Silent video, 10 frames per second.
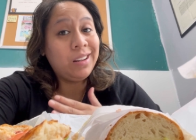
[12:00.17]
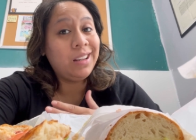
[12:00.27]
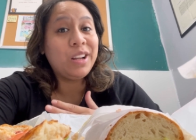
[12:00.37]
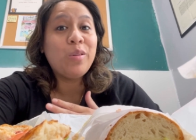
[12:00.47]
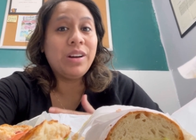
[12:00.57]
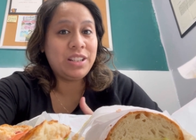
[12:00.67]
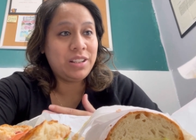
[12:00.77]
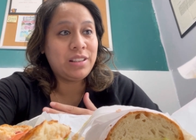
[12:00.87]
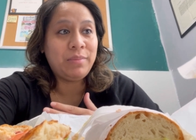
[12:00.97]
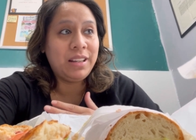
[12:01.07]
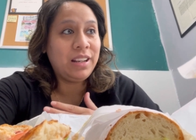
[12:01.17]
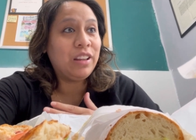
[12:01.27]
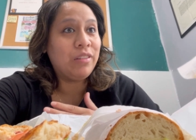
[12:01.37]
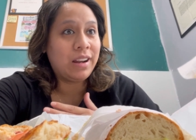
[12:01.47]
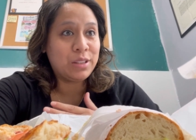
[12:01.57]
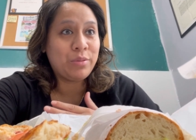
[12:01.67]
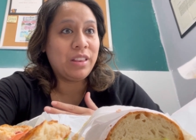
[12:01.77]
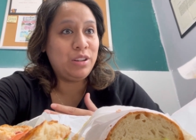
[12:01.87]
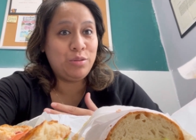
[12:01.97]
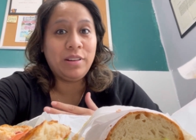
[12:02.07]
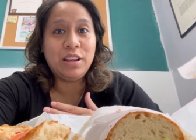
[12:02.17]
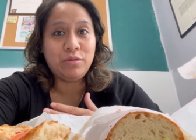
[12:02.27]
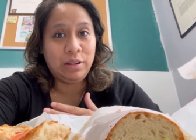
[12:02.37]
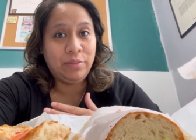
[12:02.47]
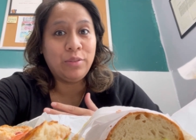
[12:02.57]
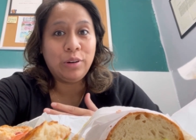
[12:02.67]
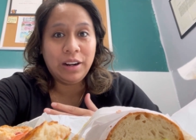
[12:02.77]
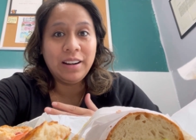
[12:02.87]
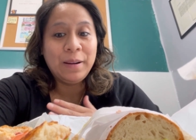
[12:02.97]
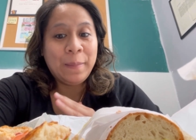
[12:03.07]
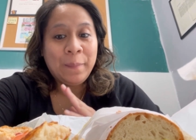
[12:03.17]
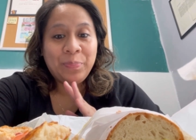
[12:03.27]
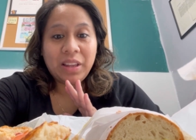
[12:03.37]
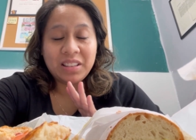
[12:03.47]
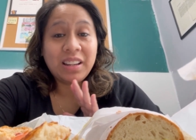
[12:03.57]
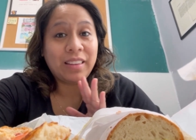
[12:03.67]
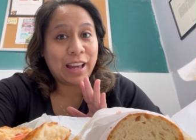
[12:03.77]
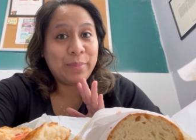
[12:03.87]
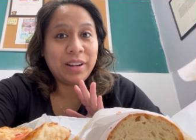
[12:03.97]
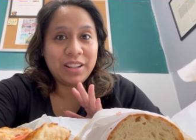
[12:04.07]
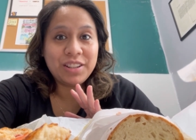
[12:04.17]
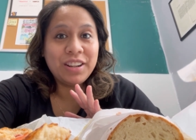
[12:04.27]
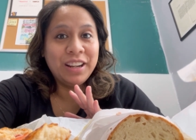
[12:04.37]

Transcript: hitting questions I'm hitting you guys with in 2024. I'll tell you that much.